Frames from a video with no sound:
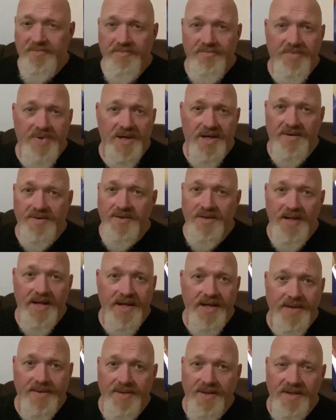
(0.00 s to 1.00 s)
pat on the
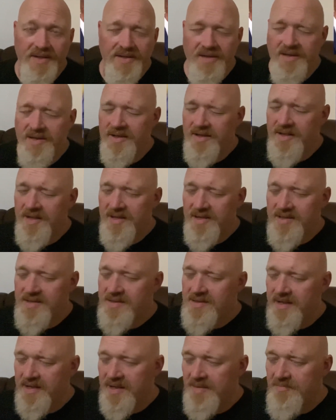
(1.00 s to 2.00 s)
leg, and
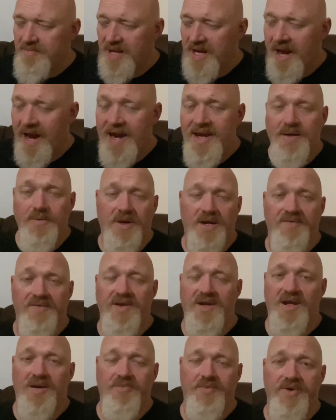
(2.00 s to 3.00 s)
it can be any one of
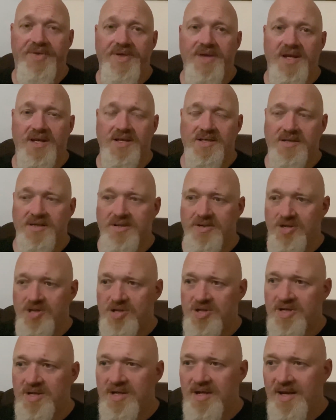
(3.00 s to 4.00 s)
a number of things that are
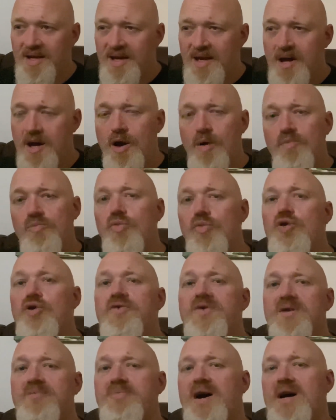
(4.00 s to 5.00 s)
just
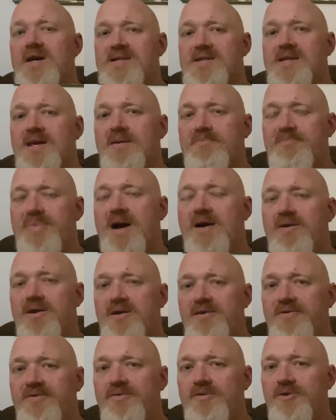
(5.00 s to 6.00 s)
moving past that
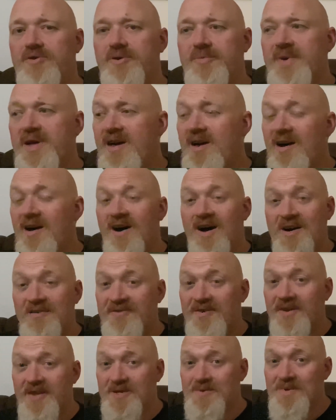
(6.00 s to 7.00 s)
barrier for them. I
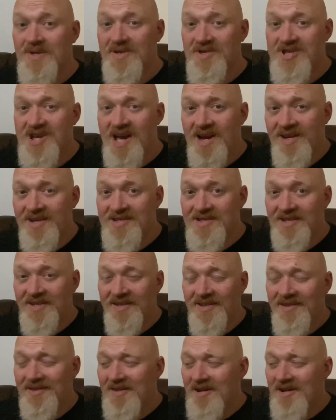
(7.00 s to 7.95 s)
find this one challenging.